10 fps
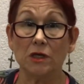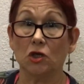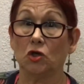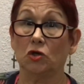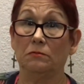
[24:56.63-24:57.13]

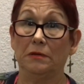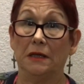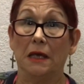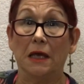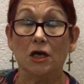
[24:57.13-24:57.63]
It could
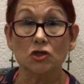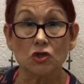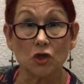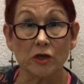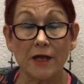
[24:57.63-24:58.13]
be
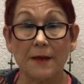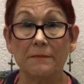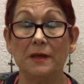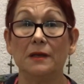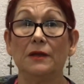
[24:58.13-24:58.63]
sugar
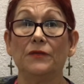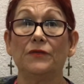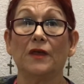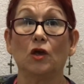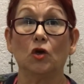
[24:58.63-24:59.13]
diabetes,
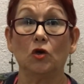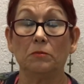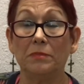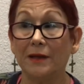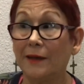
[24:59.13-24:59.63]
it
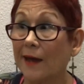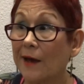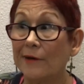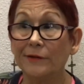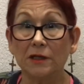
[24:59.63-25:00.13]
could be
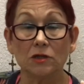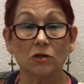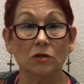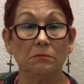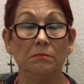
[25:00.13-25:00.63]
gout, it
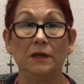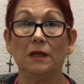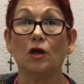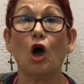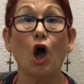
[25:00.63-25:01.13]
could
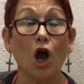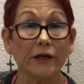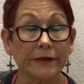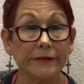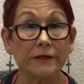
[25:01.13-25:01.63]
be
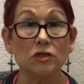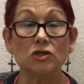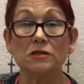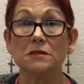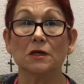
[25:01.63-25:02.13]
heart
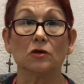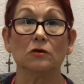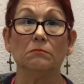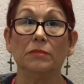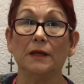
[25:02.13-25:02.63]
conditions, it
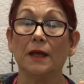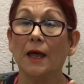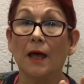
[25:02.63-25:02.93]
could be